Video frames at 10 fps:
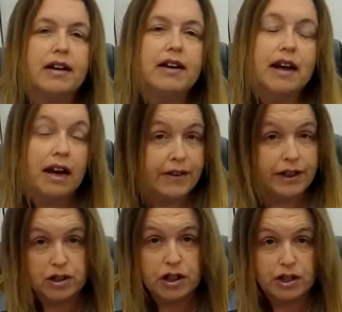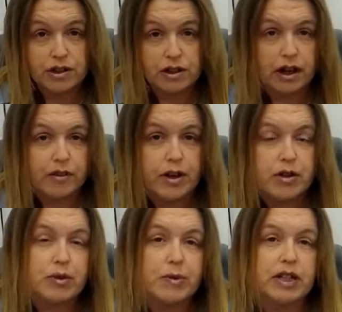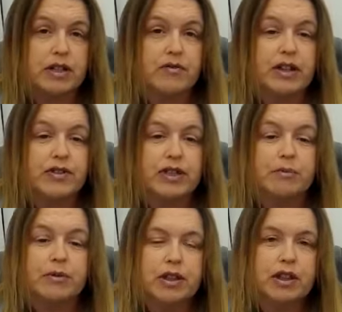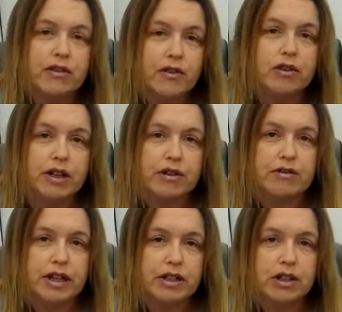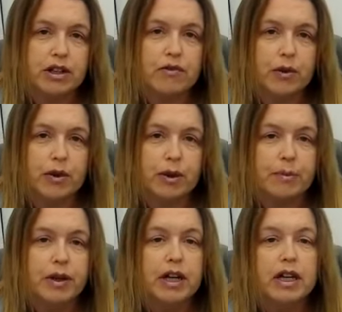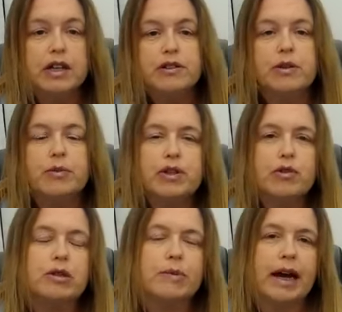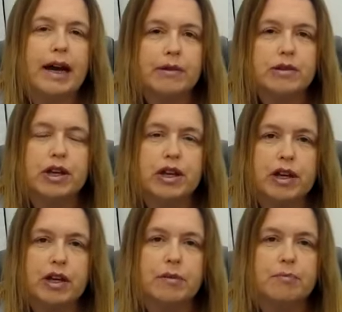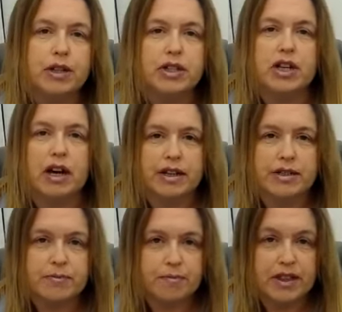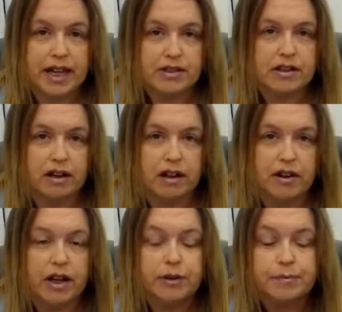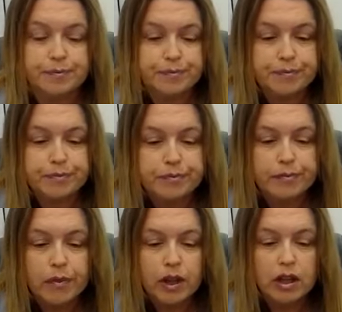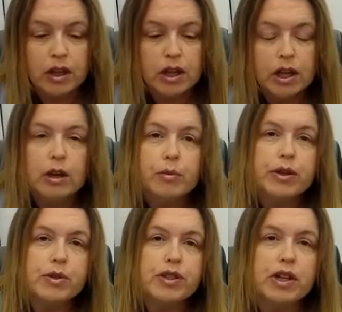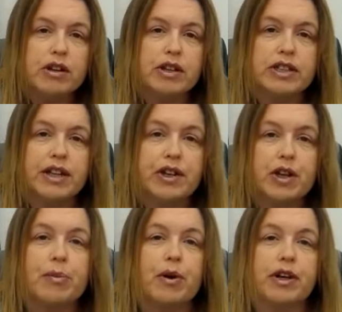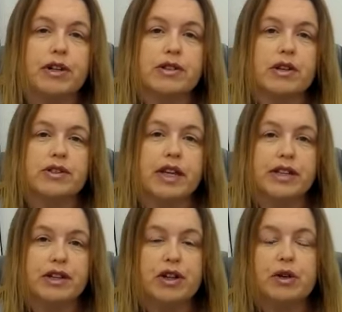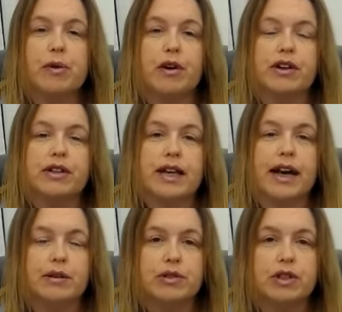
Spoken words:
and then charge the client retrospectively for something that you've already agreed to do for them. So we talked about how to monetize that scenario. We also looked at new products, so sending new products out